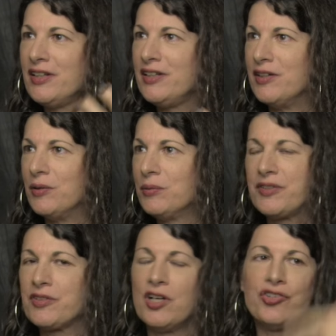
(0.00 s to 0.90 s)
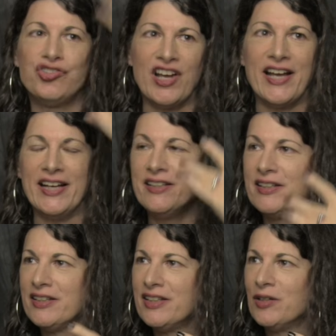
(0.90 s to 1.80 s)
you know, let's call her Jane,
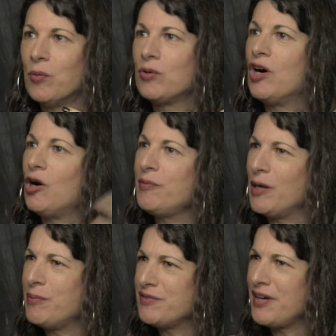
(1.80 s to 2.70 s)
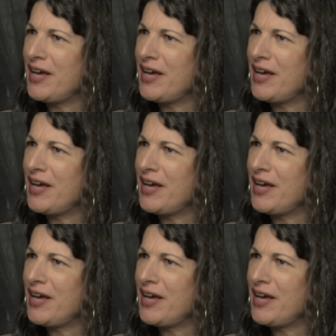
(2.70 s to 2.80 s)
will call me up and say,